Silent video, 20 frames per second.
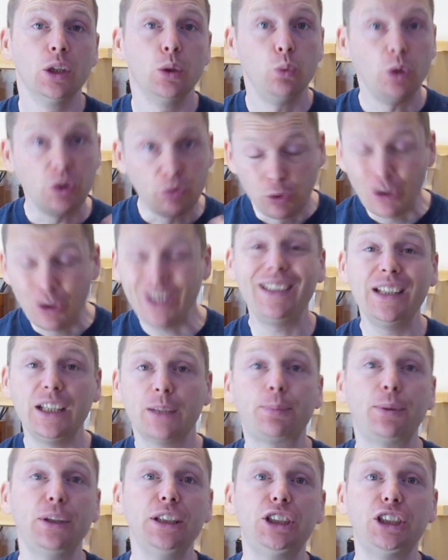We really
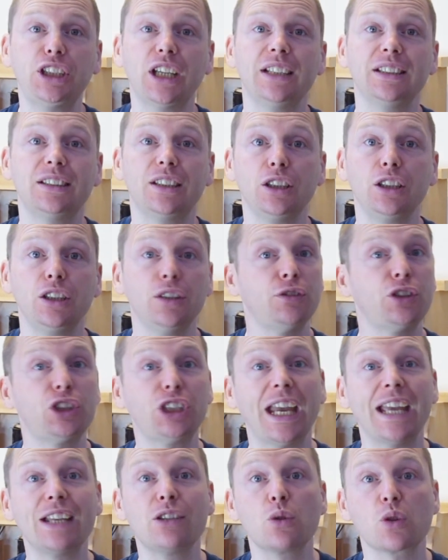appreciate that you've
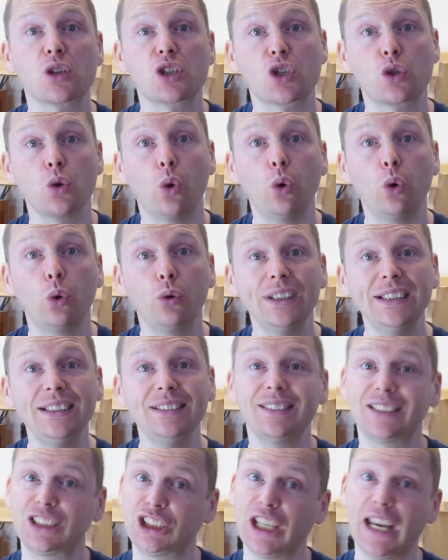shared your
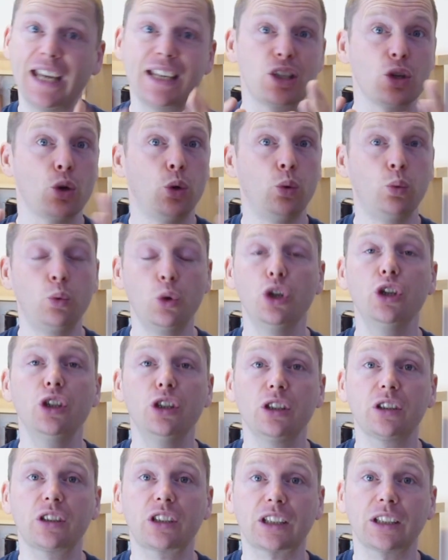stories, shared your
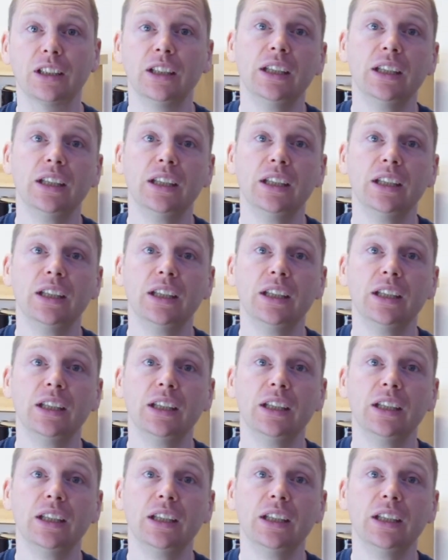work.